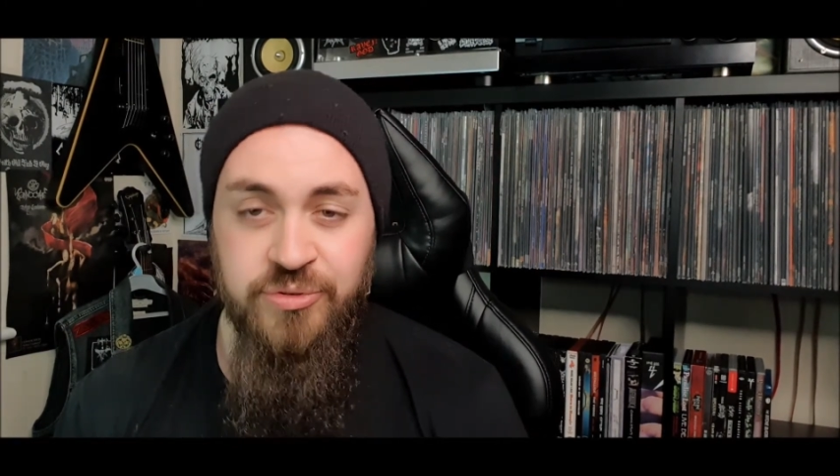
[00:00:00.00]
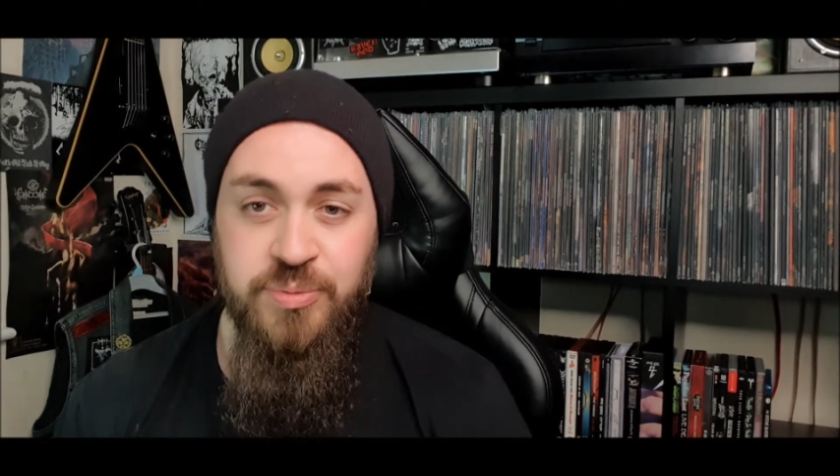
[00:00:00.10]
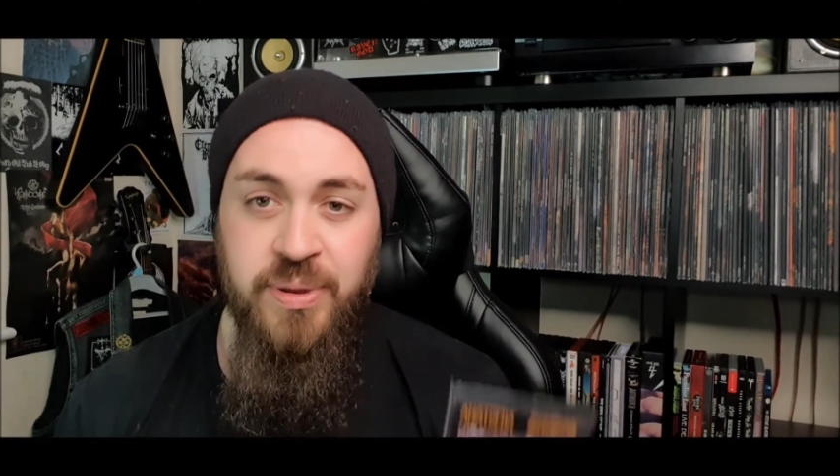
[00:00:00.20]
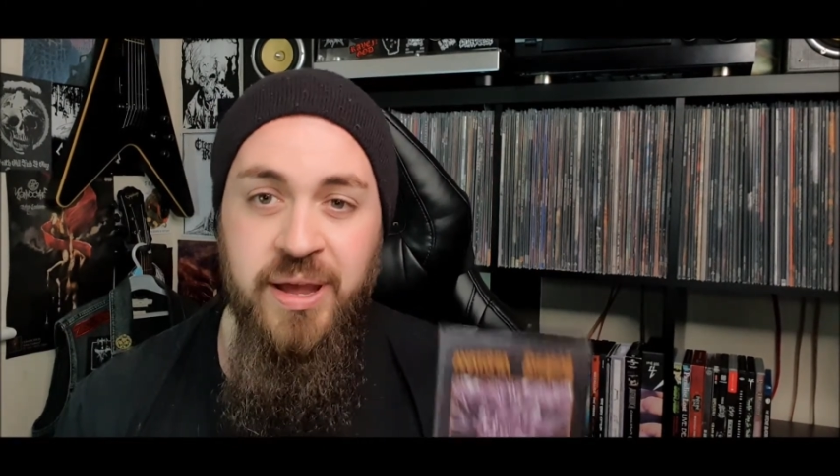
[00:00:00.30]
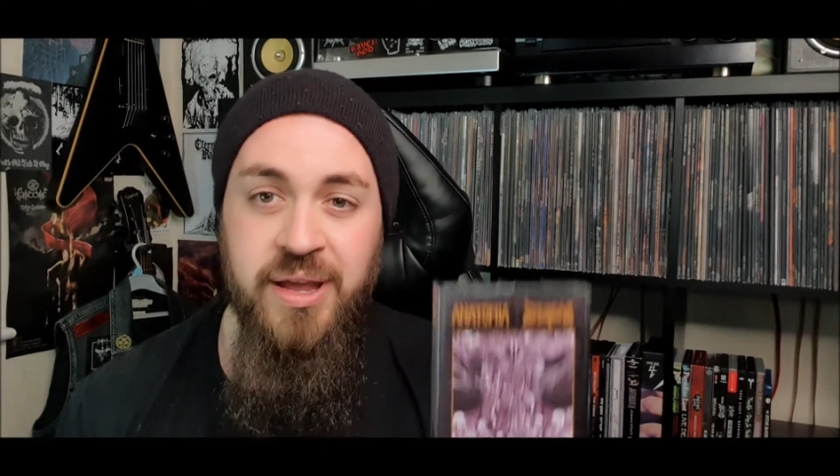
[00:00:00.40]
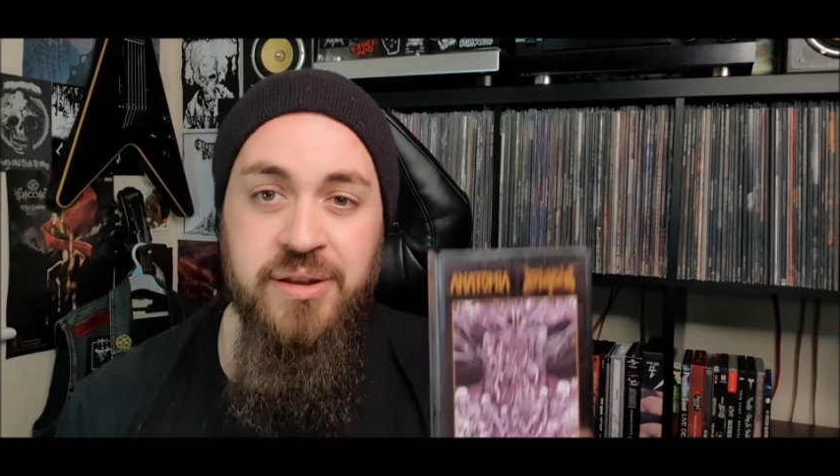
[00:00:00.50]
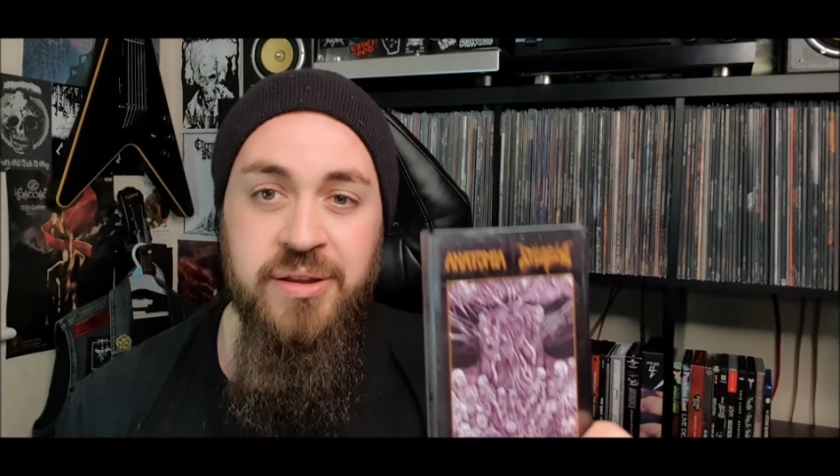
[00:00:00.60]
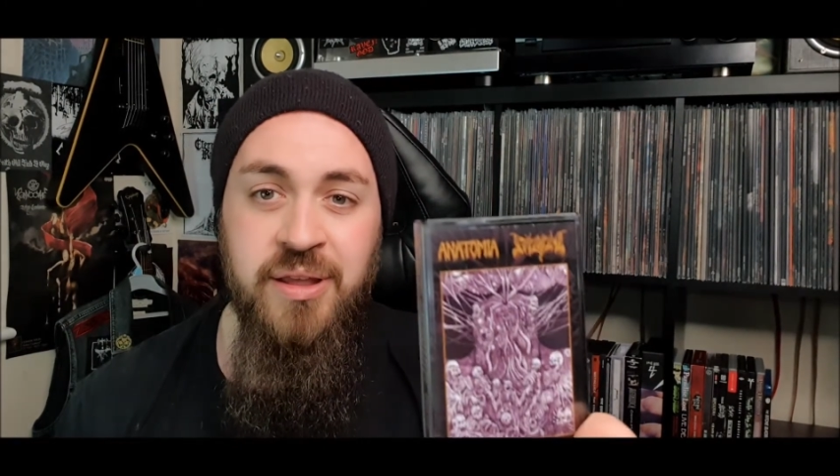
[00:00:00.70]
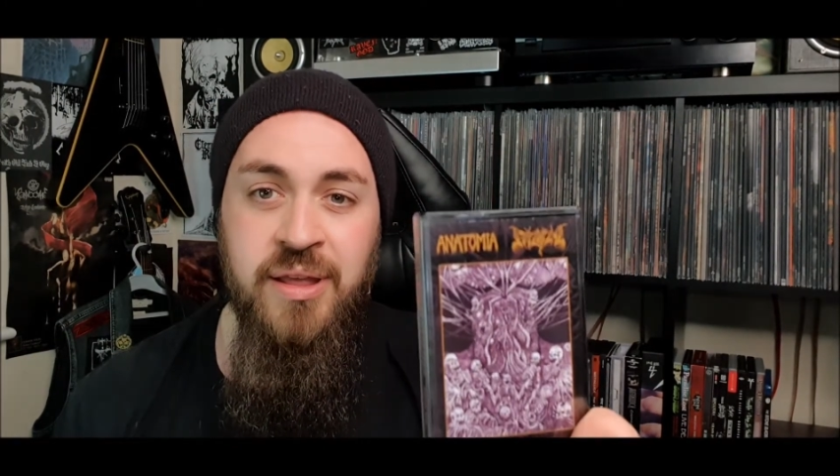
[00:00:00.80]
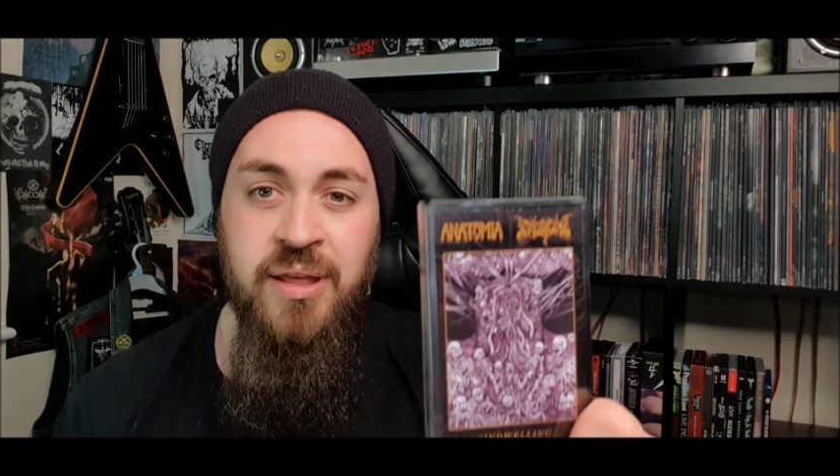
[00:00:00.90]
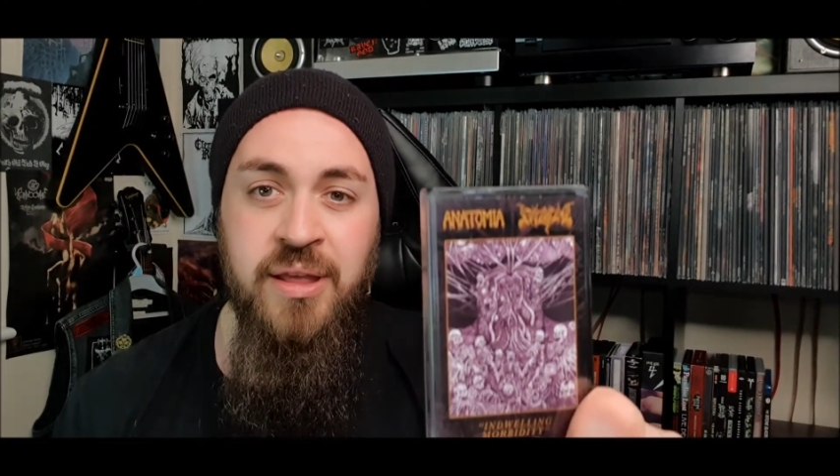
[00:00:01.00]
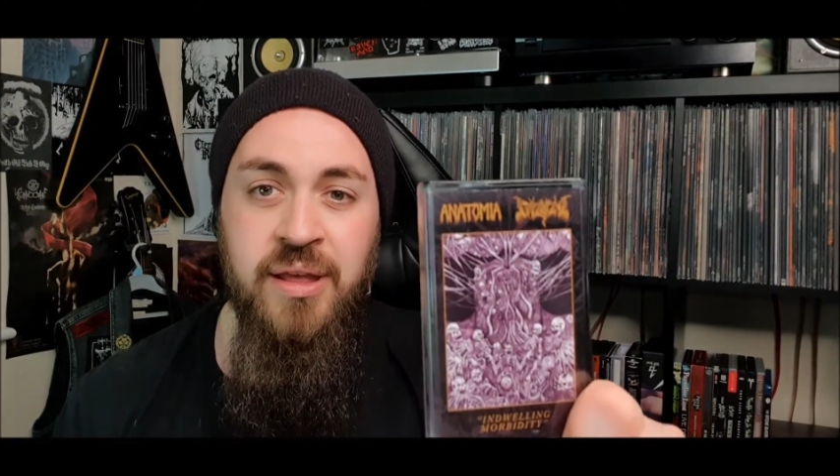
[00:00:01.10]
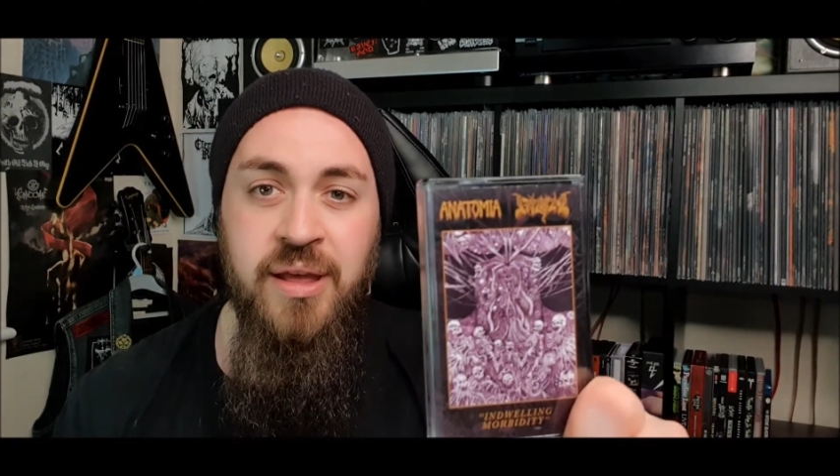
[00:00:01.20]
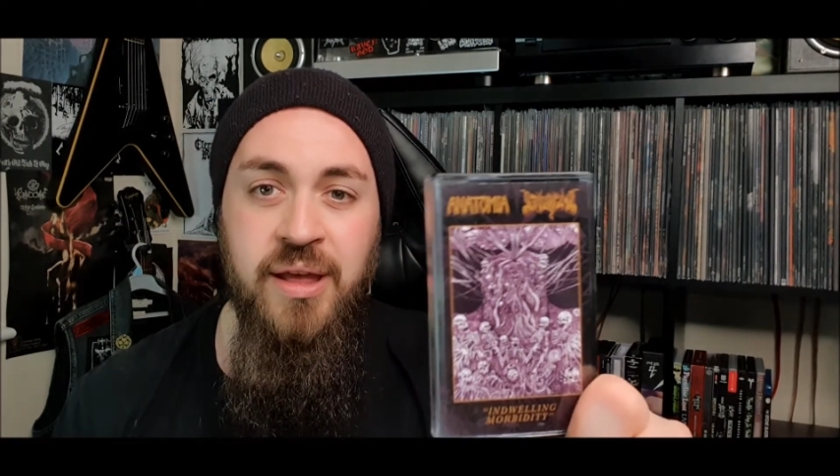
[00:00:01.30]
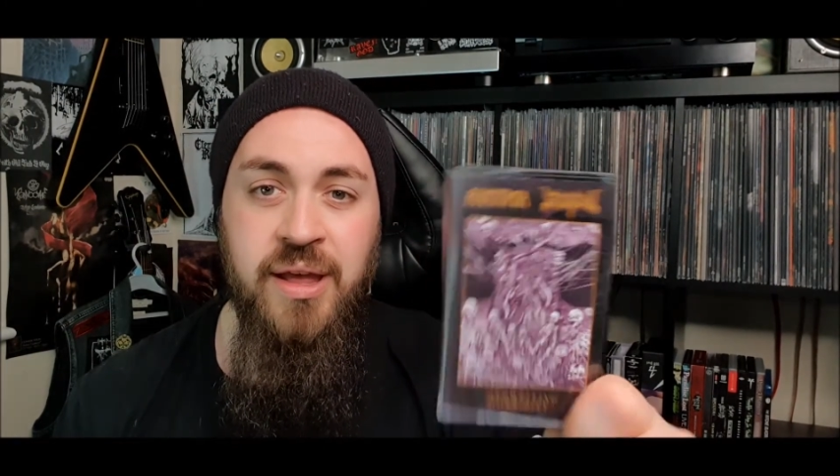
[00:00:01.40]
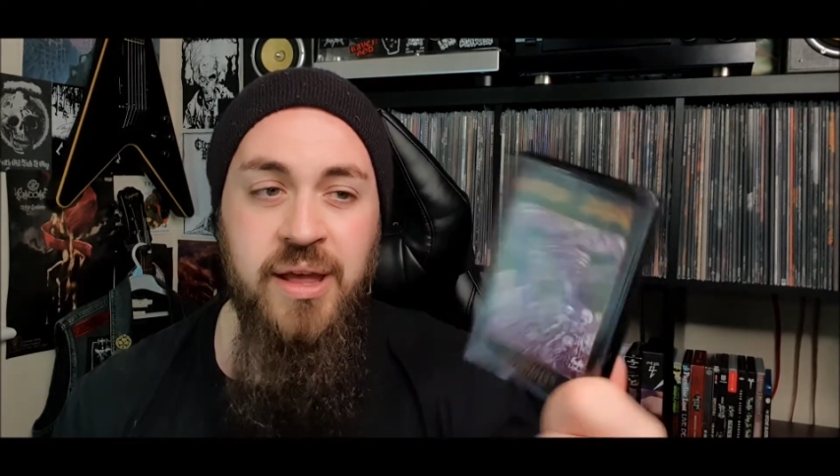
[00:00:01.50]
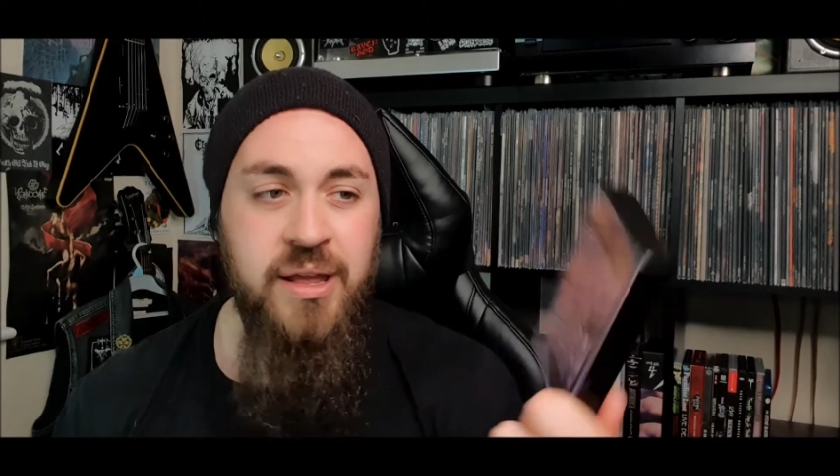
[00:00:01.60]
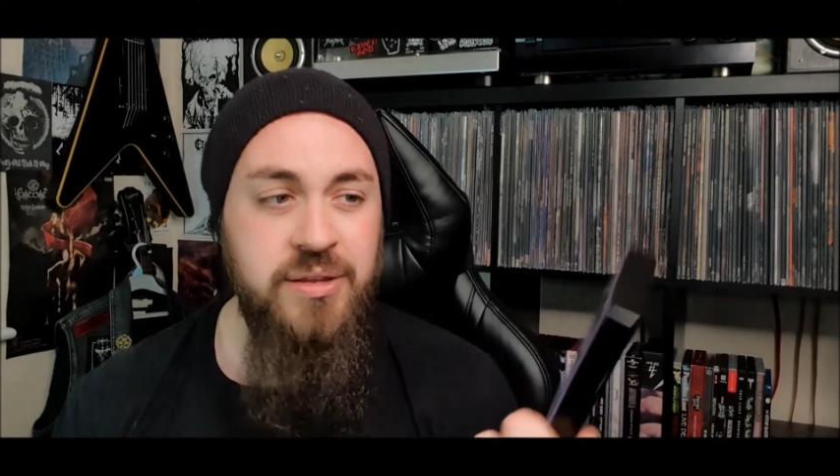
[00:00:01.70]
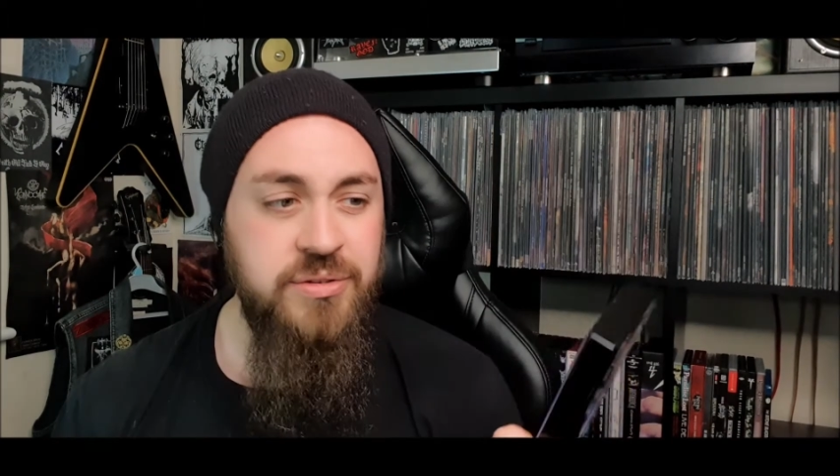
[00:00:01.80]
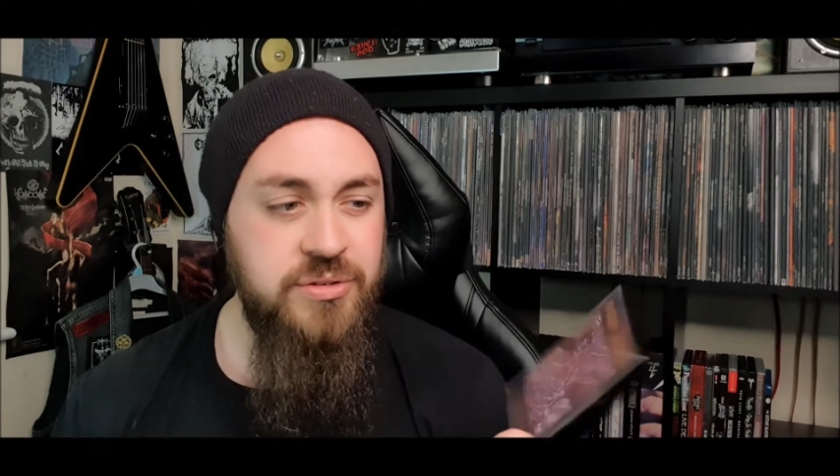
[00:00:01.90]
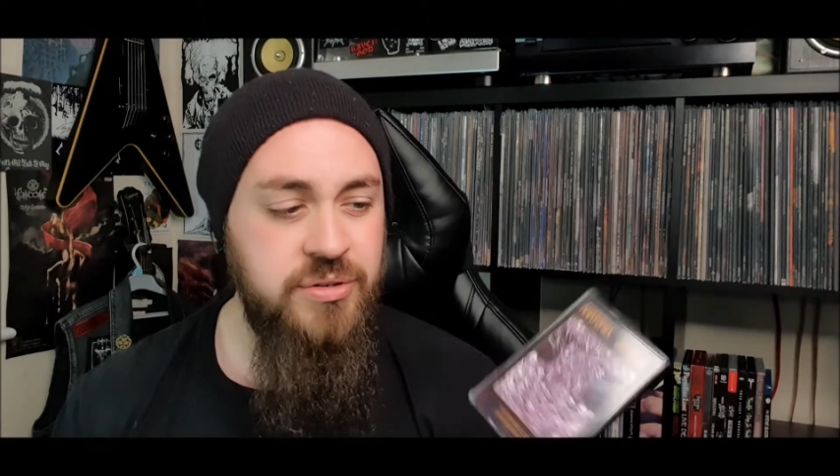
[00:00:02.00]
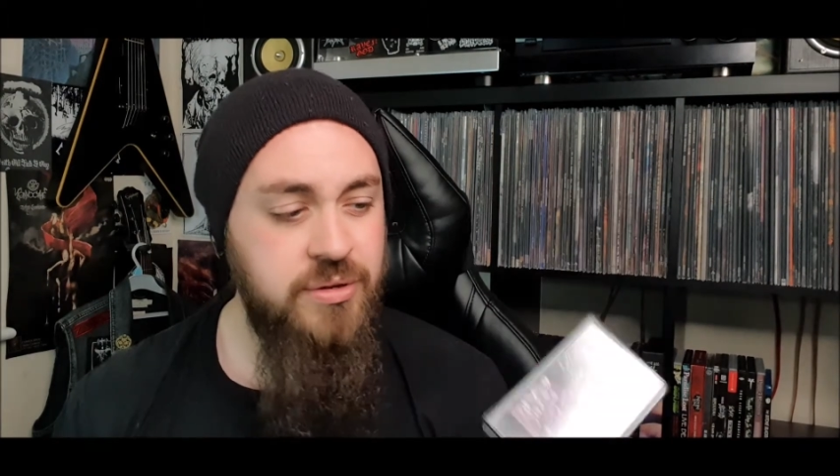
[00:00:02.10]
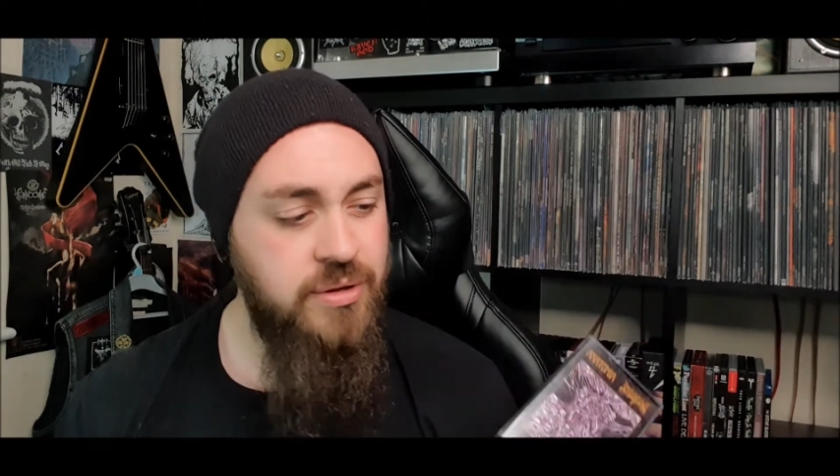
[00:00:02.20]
Japan and